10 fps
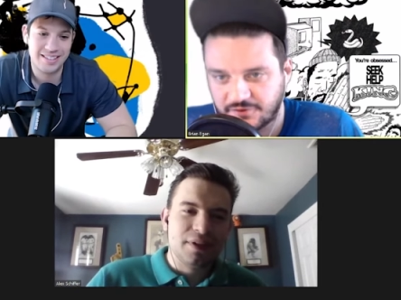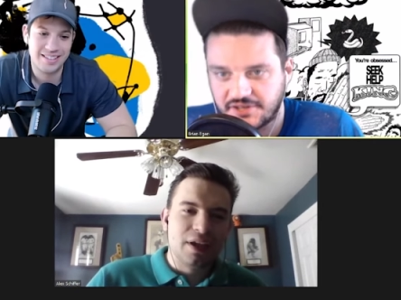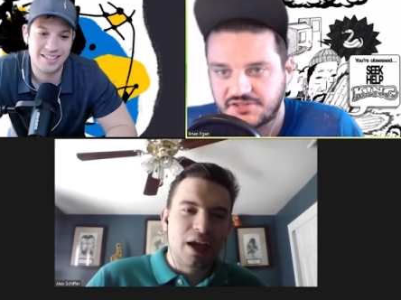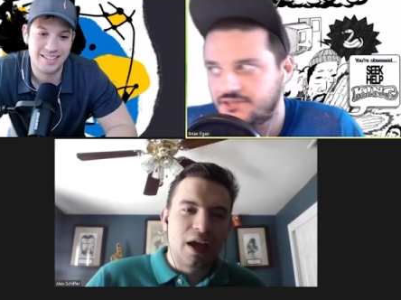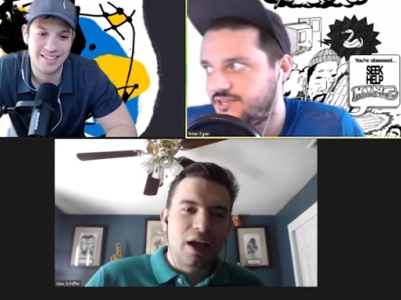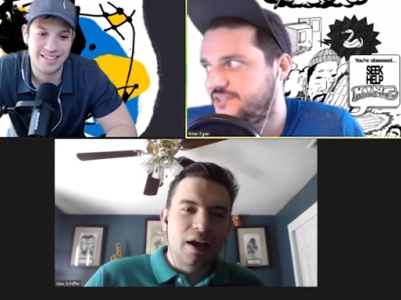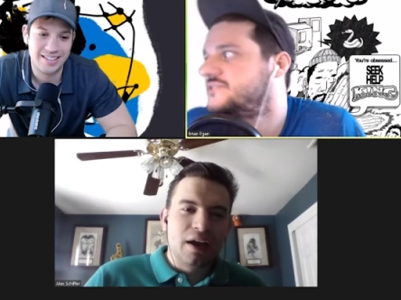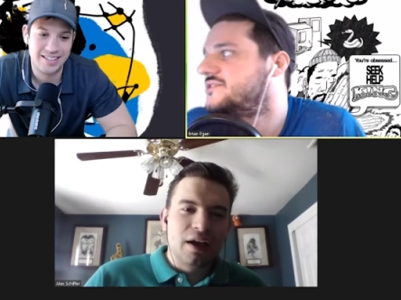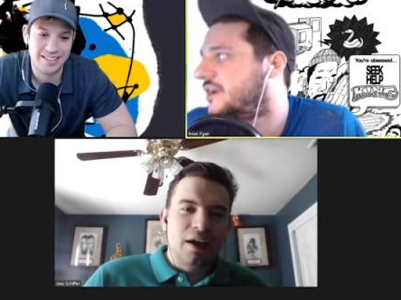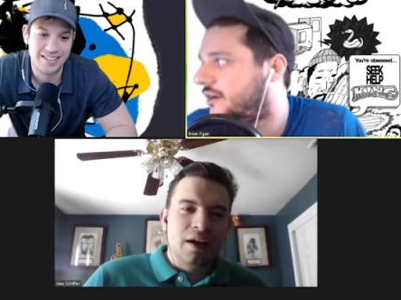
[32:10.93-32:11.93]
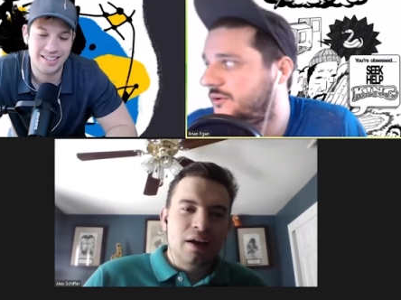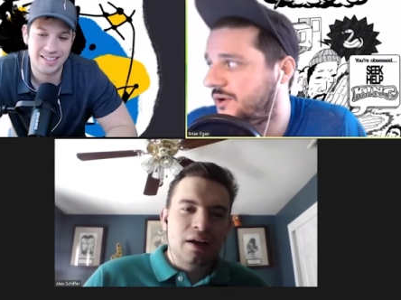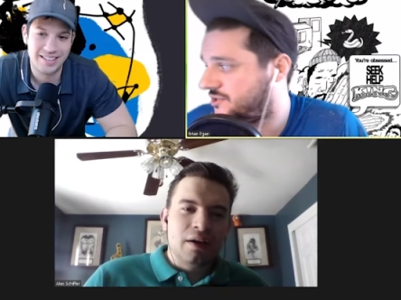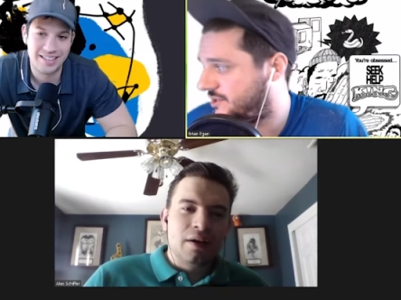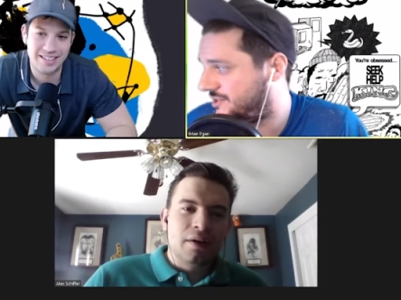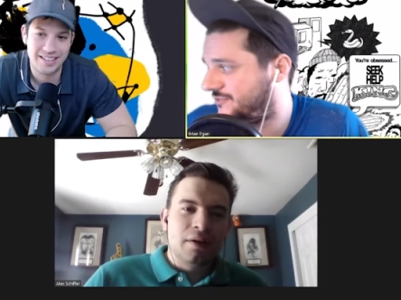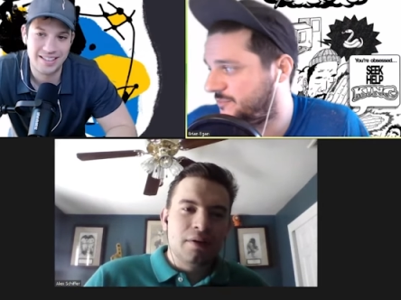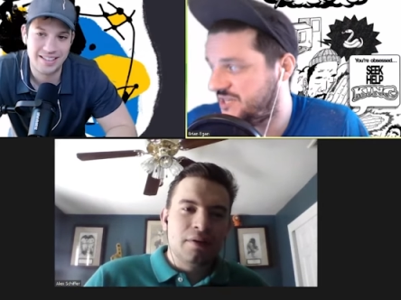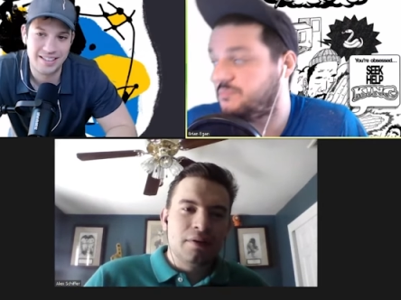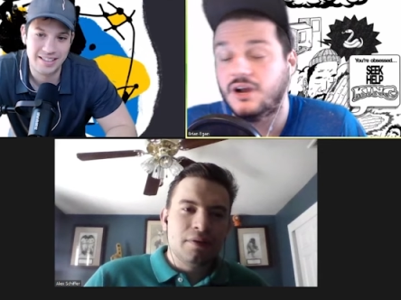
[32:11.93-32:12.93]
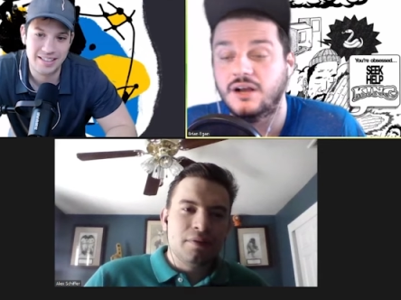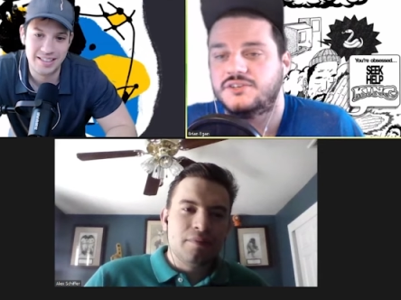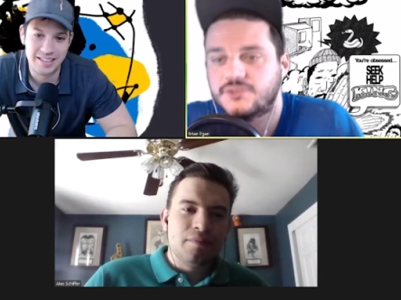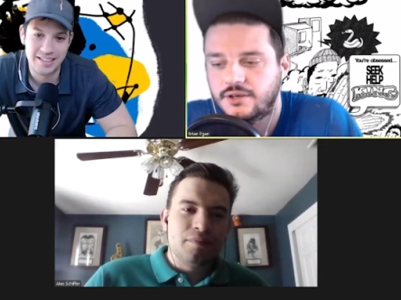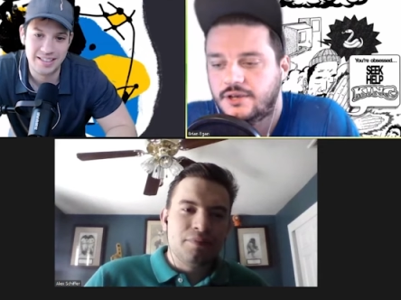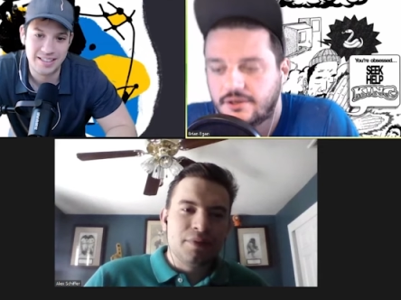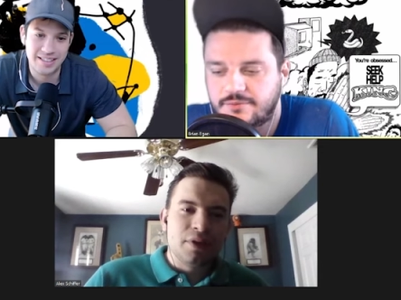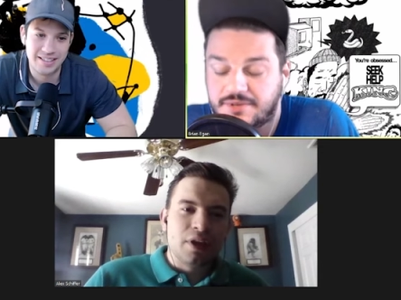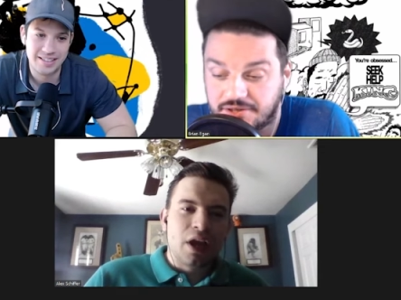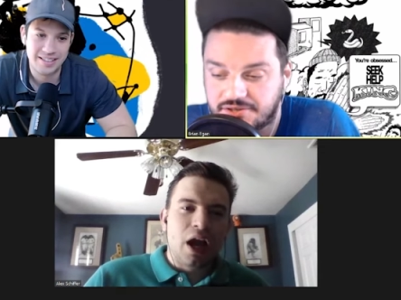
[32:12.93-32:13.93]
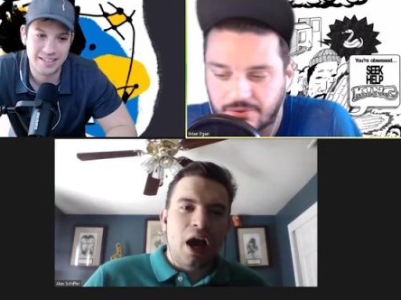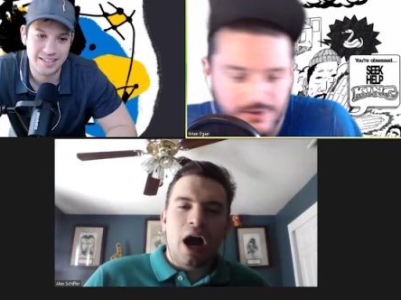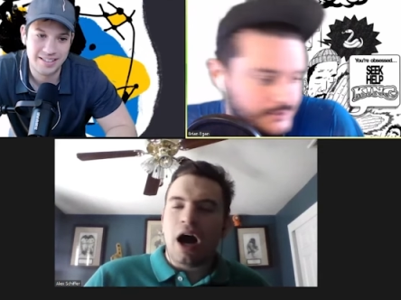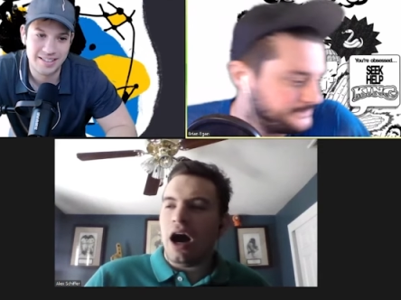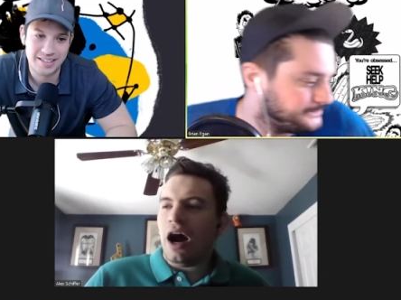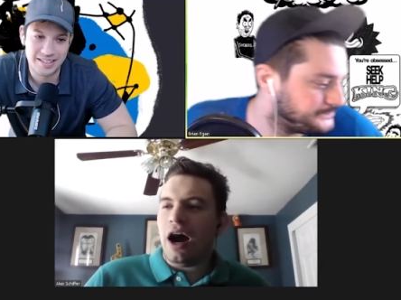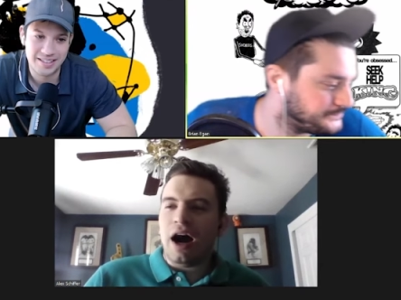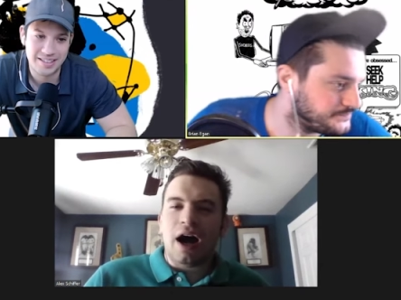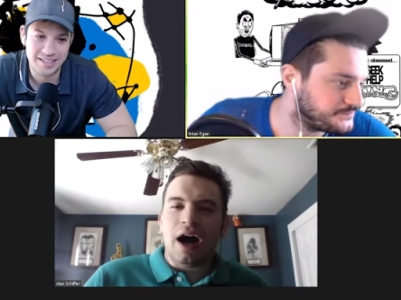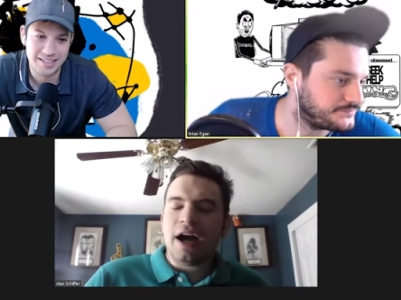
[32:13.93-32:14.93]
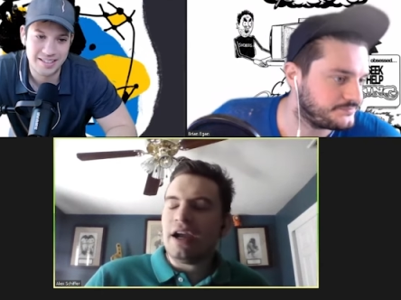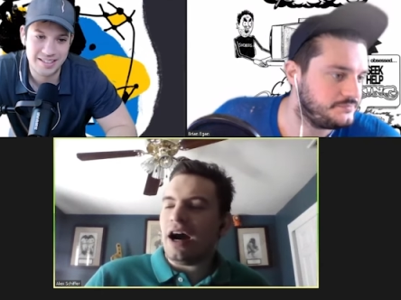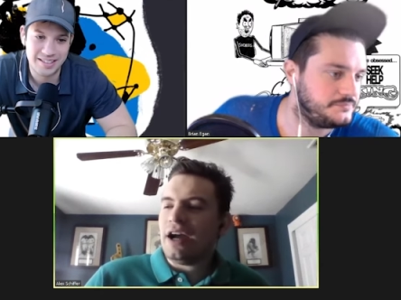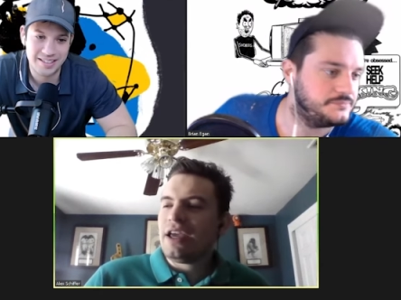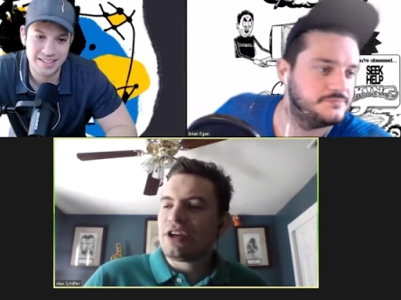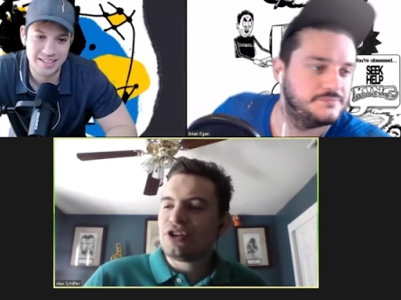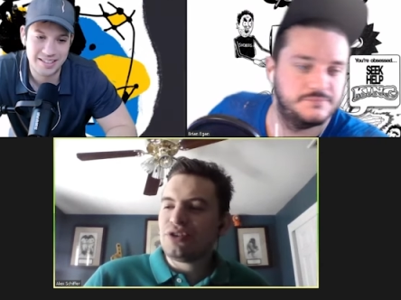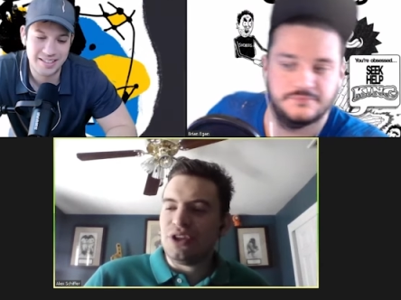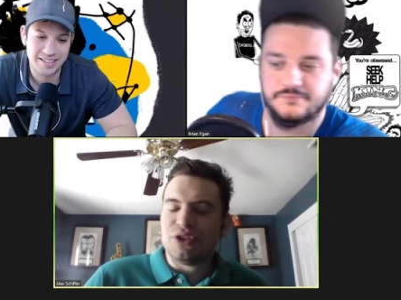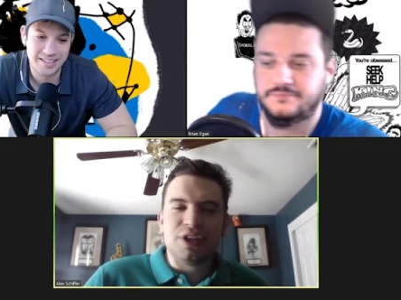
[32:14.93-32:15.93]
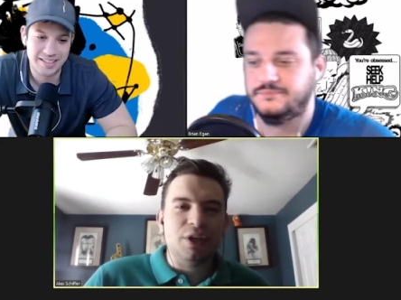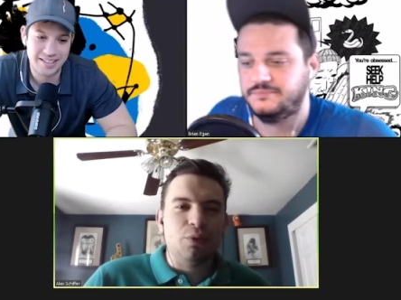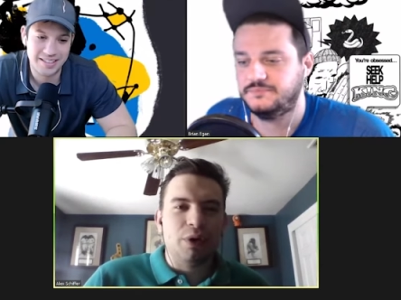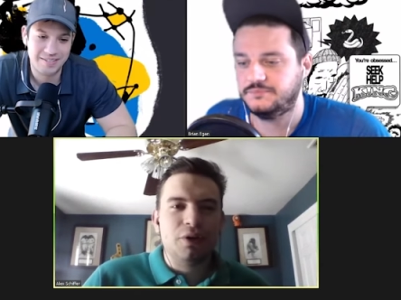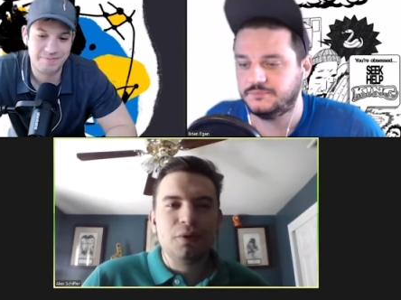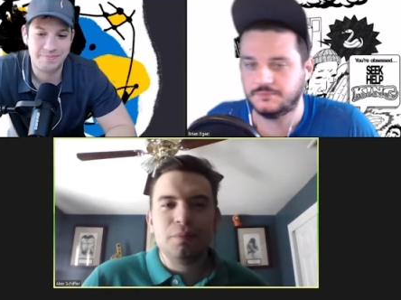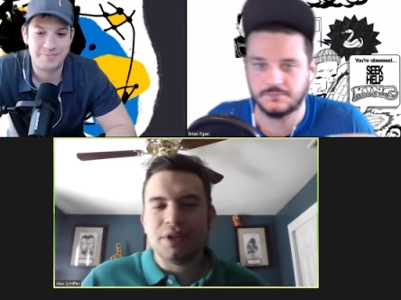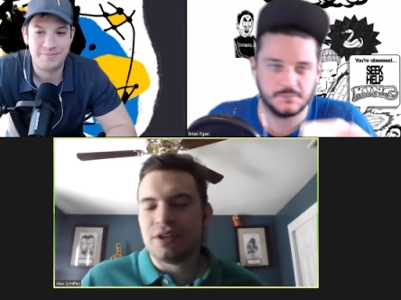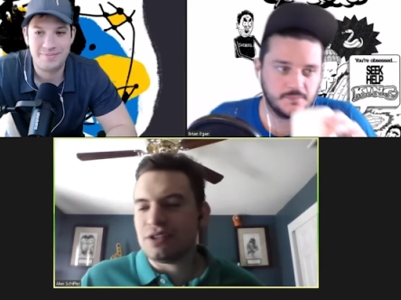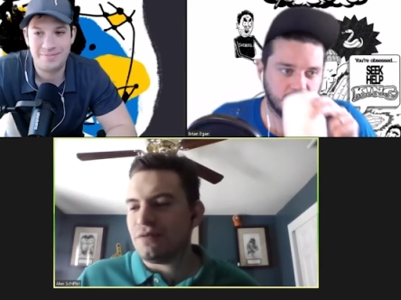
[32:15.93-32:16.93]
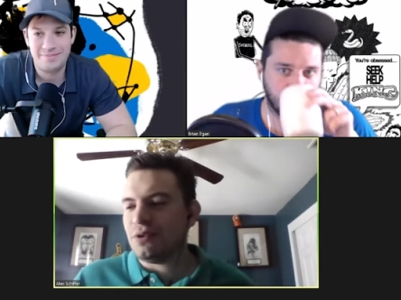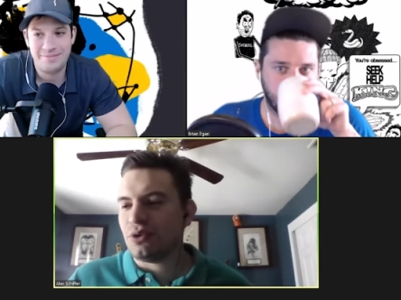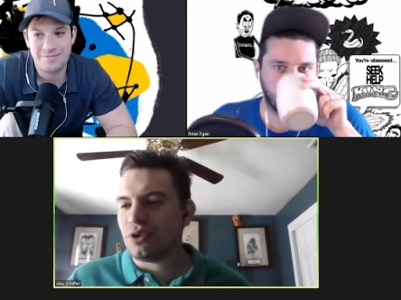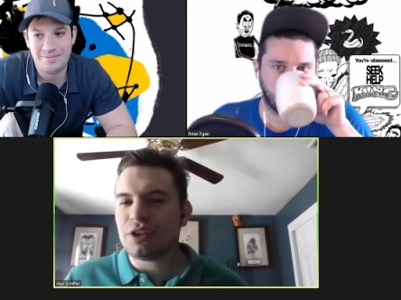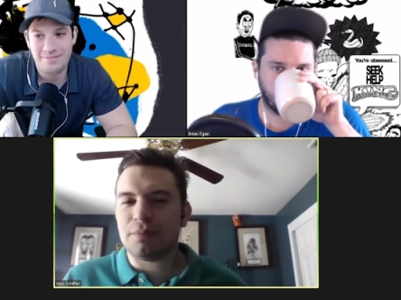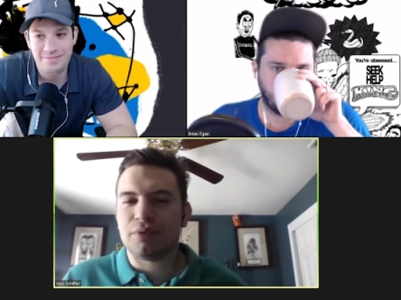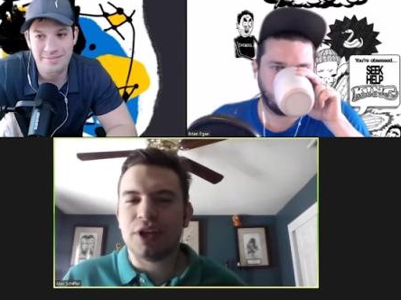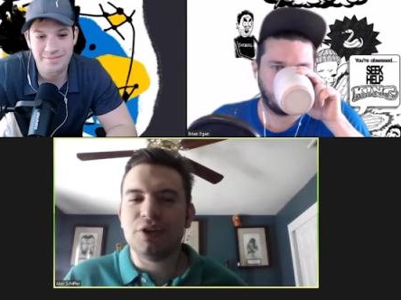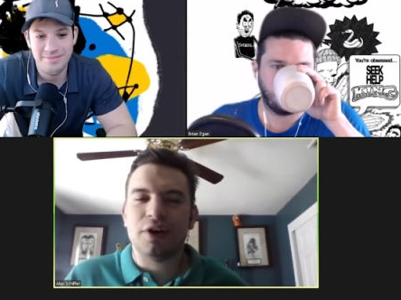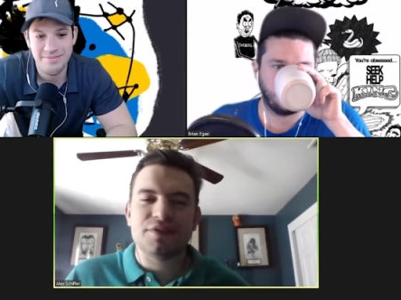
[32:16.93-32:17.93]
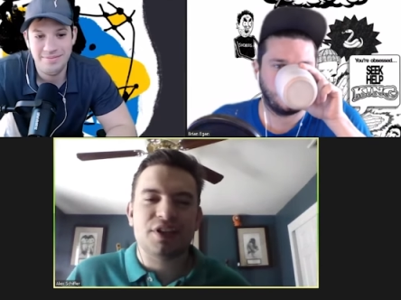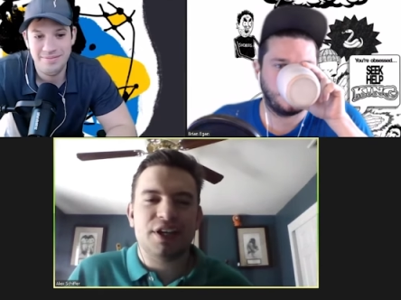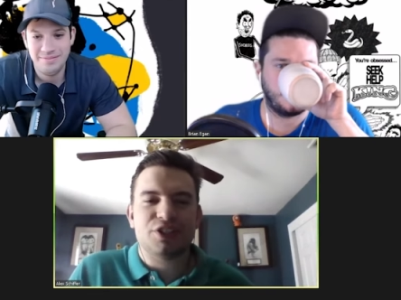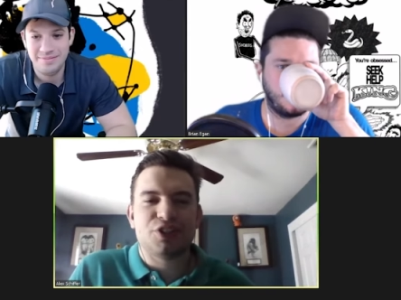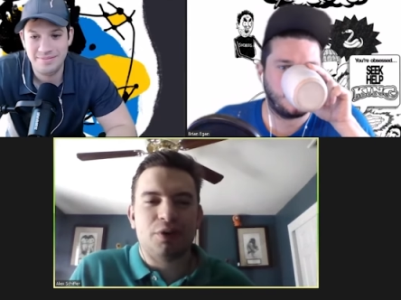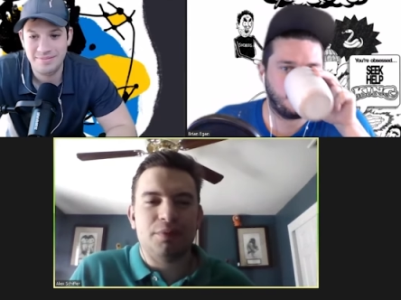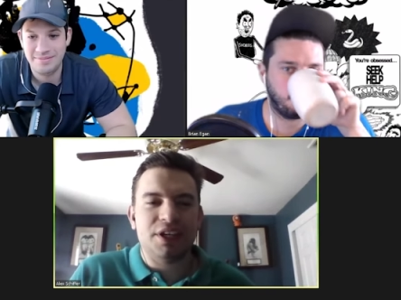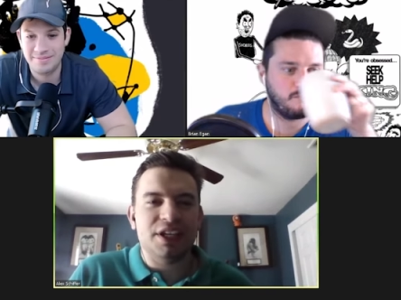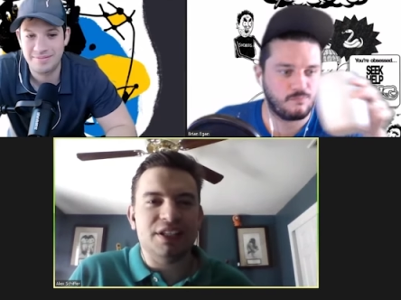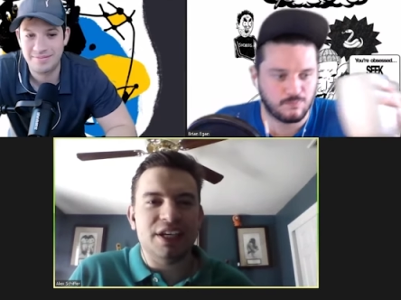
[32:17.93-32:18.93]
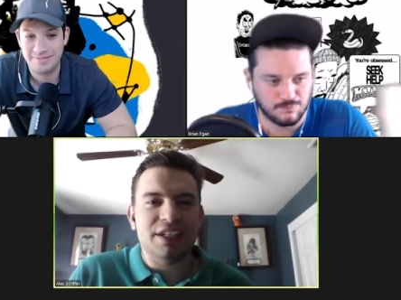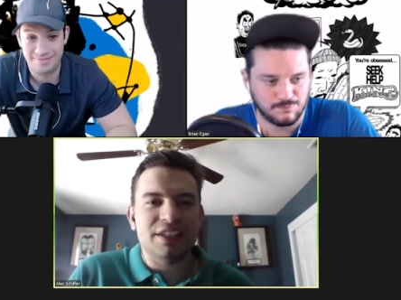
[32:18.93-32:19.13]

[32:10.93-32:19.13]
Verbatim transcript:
Speaker 1: for this year's Nets. It's not our question. It's from DeBronx from the Discord. I,
Speaker 2: I actually think he will, because if you look at the playoffs last year, I mean, he, he